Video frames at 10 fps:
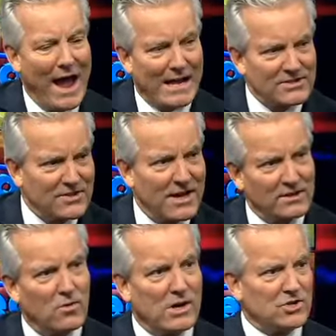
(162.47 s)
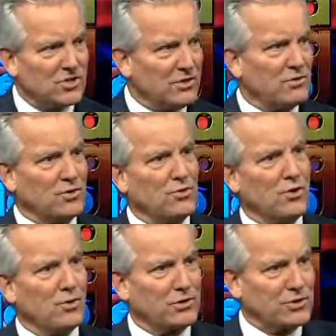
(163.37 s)
ask that question to
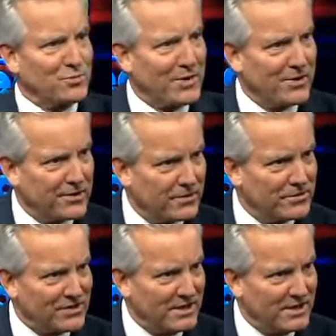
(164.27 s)
your superiors